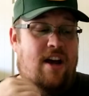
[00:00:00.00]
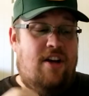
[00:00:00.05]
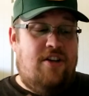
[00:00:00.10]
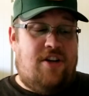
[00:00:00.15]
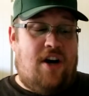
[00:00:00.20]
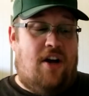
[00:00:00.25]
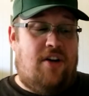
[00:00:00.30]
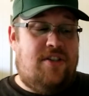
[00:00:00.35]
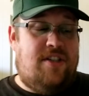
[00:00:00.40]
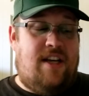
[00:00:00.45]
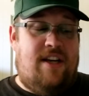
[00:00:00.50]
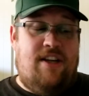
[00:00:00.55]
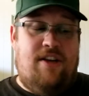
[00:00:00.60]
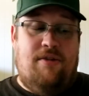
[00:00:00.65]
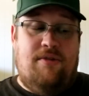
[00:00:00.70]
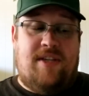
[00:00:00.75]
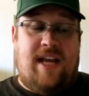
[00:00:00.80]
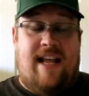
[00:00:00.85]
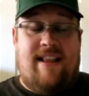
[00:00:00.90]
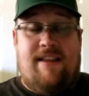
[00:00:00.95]
Charleston
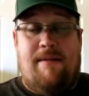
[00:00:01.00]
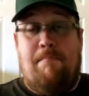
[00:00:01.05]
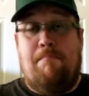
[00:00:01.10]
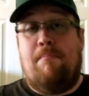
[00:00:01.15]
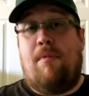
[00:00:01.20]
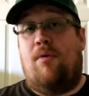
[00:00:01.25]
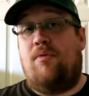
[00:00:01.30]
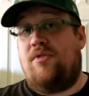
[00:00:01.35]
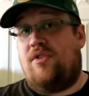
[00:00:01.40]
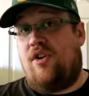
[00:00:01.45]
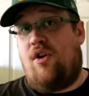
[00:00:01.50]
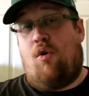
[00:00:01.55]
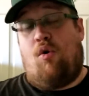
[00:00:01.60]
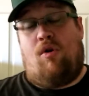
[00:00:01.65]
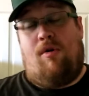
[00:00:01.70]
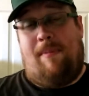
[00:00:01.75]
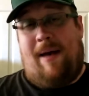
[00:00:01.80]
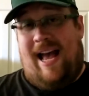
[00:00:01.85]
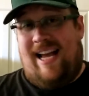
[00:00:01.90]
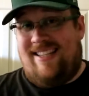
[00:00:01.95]
Hughes had the most
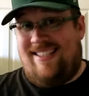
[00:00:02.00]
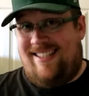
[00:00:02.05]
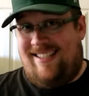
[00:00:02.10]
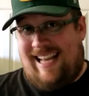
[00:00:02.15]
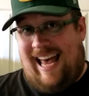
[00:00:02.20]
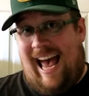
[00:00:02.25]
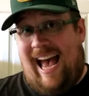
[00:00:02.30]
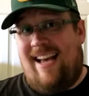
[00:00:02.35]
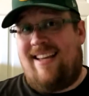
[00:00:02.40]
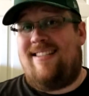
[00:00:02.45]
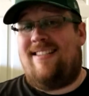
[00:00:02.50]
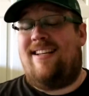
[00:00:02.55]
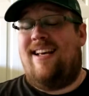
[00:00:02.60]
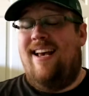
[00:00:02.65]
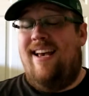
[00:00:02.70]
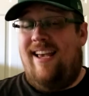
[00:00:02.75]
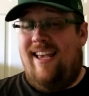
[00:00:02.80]
quarterback sacks